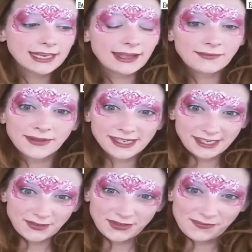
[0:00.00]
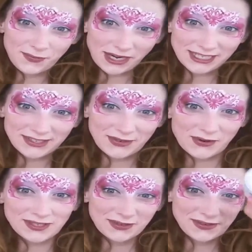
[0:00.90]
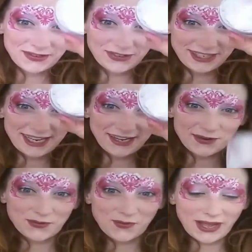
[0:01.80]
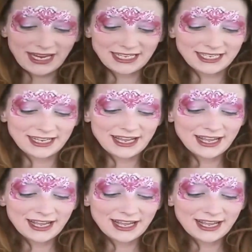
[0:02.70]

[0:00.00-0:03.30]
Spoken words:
Now I'm going to do some brush strokes. So you're going to take your white,